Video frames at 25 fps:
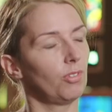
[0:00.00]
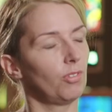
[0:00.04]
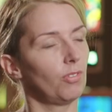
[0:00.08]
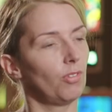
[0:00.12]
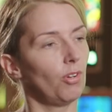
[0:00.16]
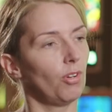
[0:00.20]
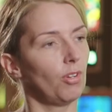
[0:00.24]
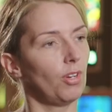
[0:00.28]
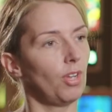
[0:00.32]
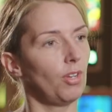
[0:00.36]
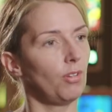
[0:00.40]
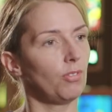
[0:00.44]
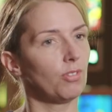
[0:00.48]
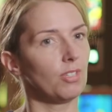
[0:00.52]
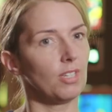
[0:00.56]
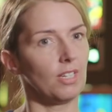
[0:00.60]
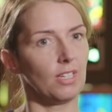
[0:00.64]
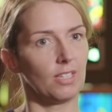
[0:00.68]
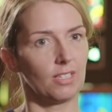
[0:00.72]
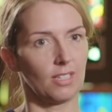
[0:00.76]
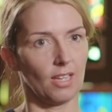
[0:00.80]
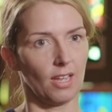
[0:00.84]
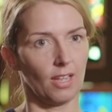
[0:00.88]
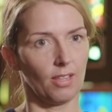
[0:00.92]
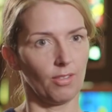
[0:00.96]
You've got an
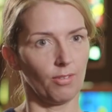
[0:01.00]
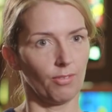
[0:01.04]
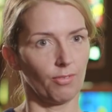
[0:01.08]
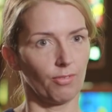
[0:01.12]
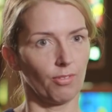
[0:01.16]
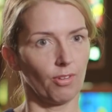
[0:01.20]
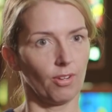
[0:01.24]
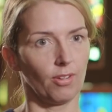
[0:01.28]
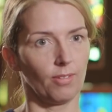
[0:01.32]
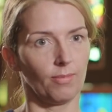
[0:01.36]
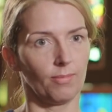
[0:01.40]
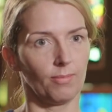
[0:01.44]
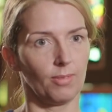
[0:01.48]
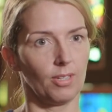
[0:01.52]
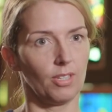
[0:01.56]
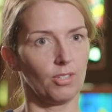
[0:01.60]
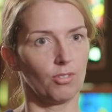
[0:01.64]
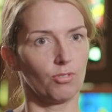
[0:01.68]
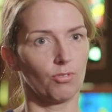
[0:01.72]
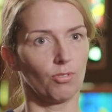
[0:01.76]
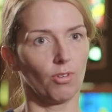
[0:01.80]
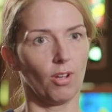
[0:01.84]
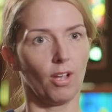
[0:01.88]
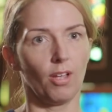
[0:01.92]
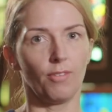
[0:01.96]
OC sat in the front,
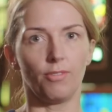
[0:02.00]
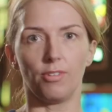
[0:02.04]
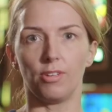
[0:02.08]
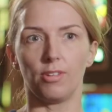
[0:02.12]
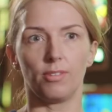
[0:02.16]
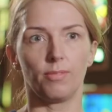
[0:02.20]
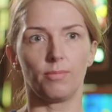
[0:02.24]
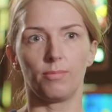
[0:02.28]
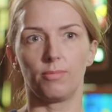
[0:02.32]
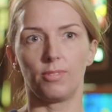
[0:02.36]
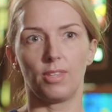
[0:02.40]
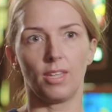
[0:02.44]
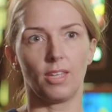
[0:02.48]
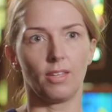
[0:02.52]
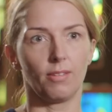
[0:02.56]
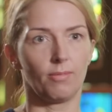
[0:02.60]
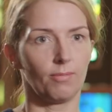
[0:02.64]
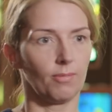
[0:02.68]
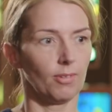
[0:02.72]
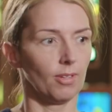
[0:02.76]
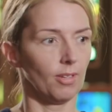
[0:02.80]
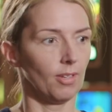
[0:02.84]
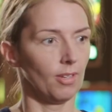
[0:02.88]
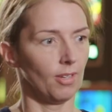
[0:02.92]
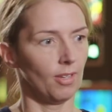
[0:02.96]
his driver.
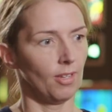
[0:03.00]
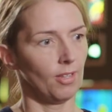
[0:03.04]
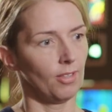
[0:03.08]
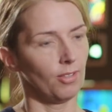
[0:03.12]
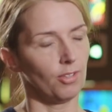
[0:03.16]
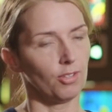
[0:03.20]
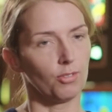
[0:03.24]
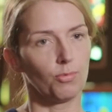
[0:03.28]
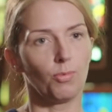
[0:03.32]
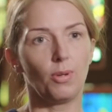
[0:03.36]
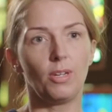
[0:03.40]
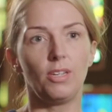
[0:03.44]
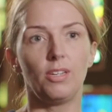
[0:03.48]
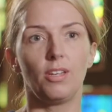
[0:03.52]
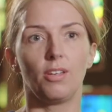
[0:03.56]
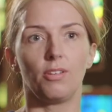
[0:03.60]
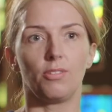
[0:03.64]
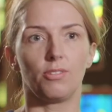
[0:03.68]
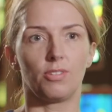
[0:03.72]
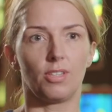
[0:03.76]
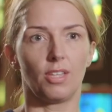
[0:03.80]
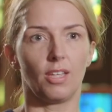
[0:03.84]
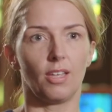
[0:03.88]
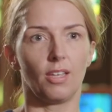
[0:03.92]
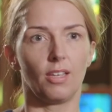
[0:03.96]
There's
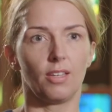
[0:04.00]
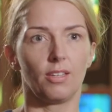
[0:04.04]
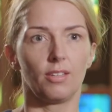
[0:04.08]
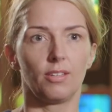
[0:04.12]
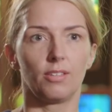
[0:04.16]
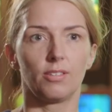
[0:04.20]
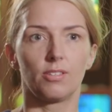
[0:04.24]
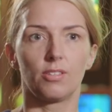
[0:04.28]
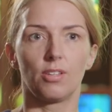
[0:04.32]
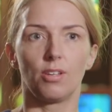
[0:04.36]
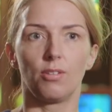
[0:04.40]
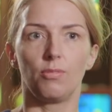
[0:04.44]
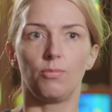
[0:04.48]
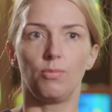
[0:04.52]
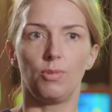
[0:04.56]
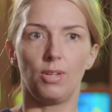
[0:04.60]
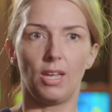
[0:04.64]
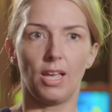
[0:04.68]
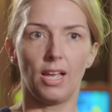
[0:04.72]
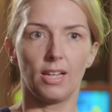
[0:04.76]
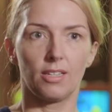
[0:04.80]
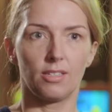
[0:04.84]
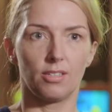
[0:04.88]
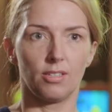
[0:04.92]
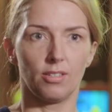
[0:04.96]
windows there, so we
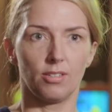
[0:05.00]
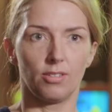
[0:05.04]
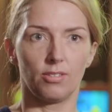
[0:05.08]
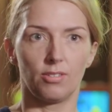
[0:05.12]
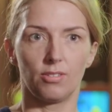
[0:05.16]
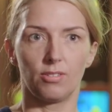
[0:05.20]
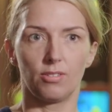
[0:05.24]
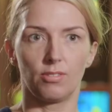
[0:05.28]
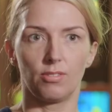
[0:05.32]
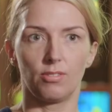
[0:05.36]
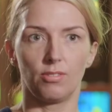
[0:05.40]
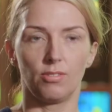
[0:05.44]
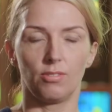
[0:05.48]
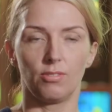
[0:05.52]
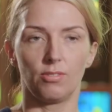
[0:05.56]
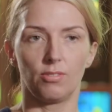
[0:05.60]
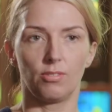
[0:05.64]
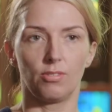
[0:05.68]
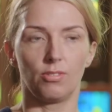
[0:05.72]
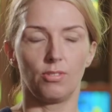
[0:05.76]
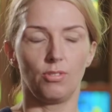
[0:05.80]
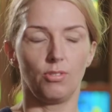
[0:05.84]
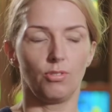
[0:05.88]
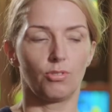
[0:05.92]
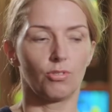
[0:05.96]
had to
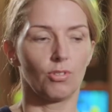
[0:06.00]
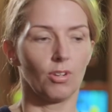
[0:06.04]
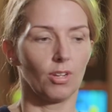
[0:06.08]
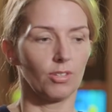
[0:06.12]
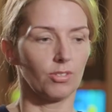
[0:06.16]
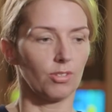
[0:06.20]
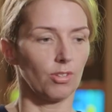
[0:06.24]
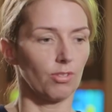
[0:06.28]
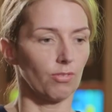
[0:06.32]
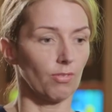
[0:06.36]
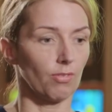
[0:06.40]
neutralise the